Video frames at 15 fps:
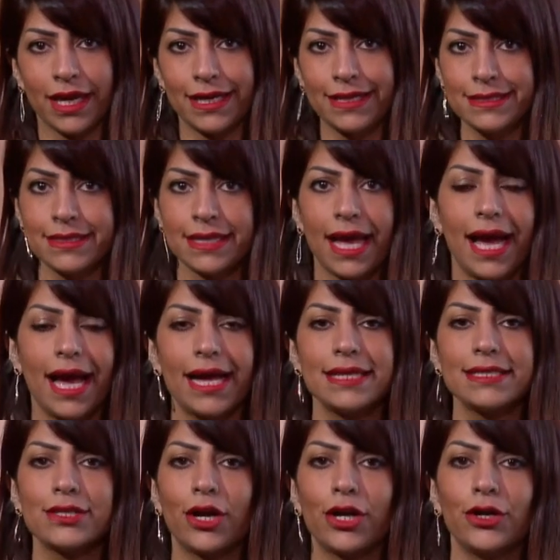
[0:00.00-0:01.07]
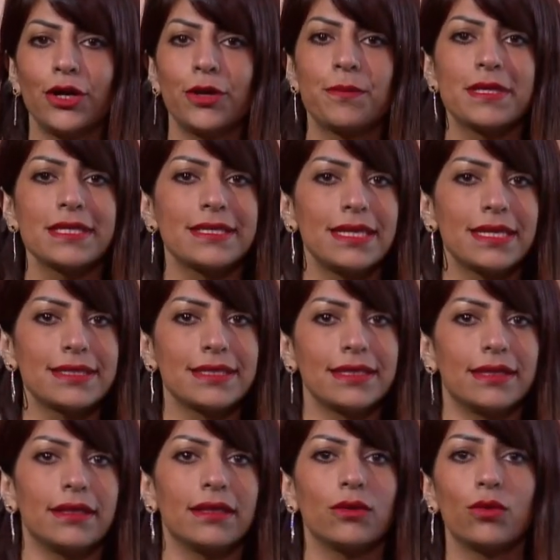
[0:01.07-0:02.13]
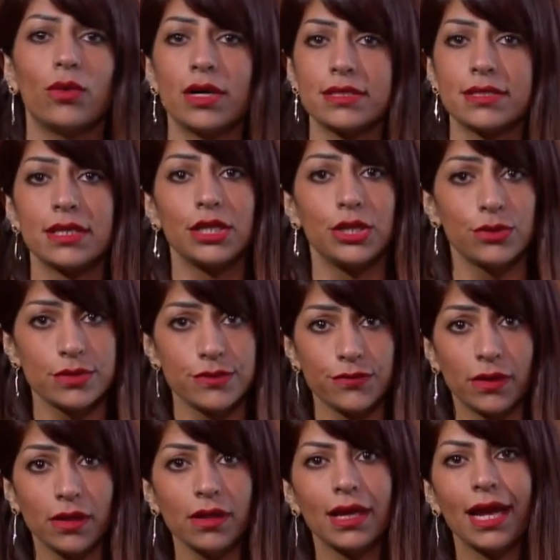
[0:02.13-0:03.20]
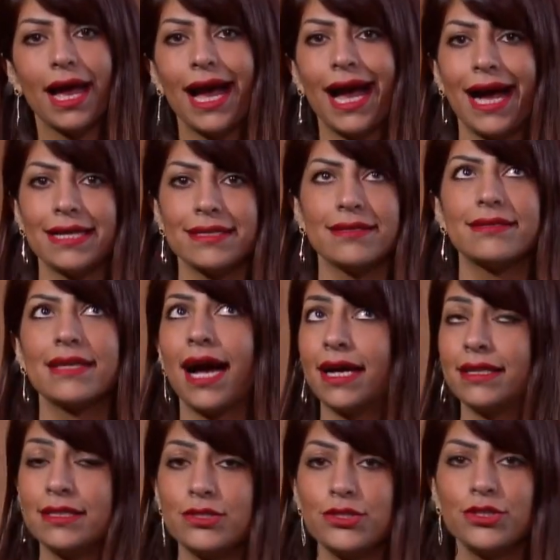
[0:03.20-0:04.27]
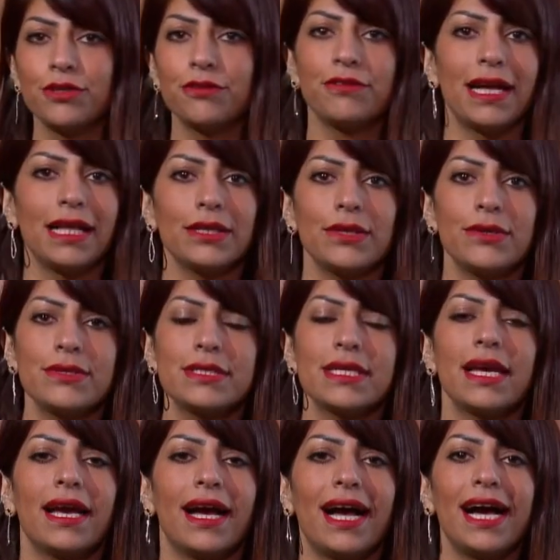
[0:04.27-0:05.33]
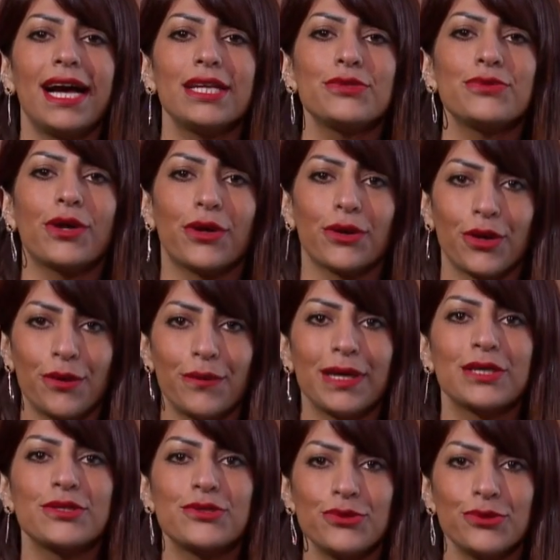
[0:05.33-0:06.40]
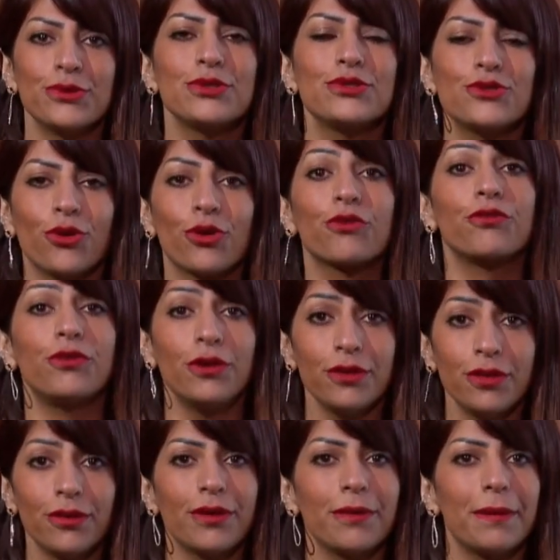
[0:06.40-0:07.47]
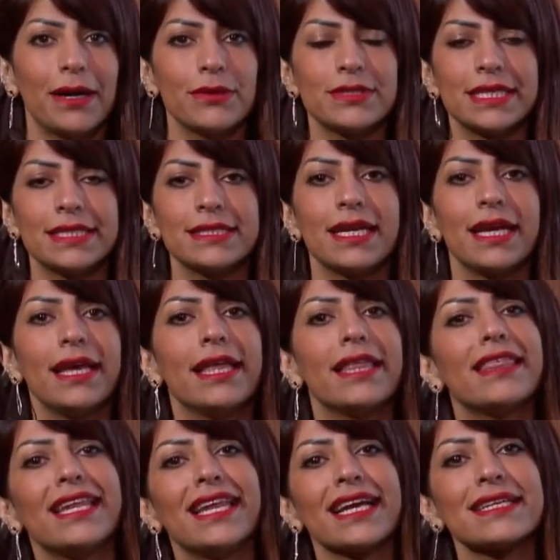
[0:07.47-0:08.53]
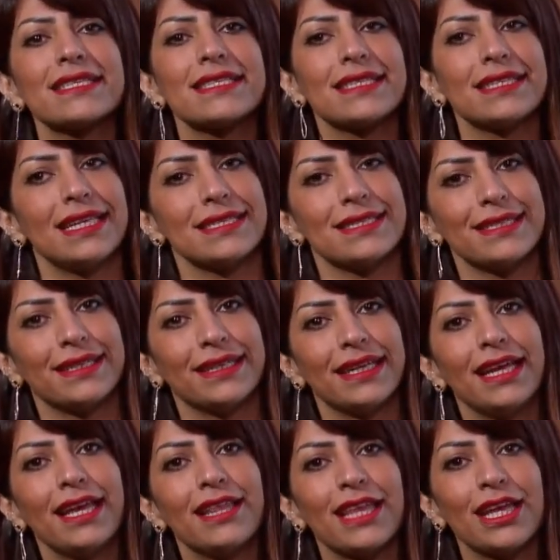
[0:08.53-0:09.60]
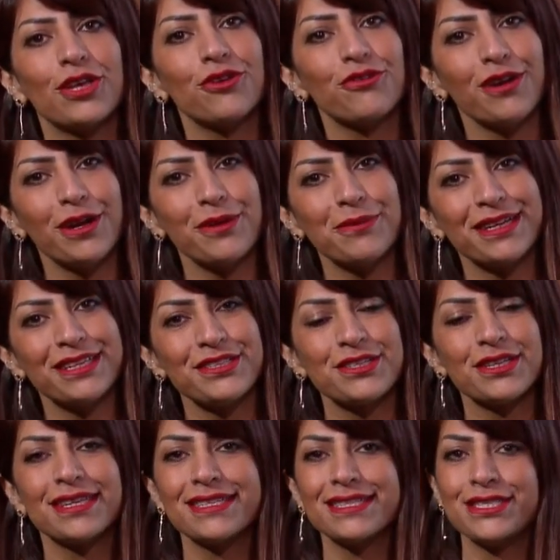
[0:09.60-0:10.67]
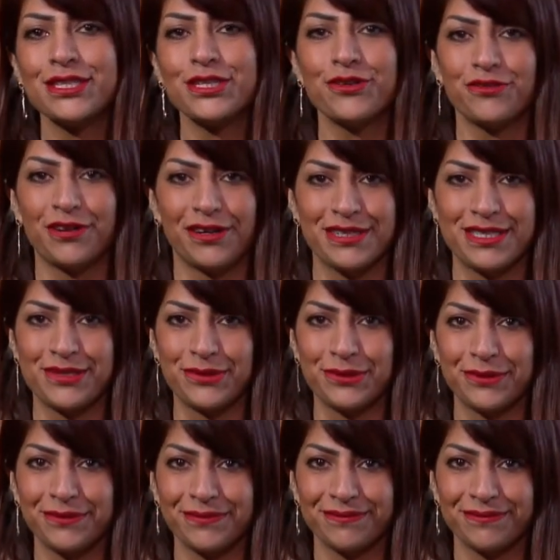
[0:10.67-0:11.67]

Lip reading: end, and I hope this lesson was useful and it added to your values, and we are going to talk further about it the next lesson. Thank you very much. See you very soon.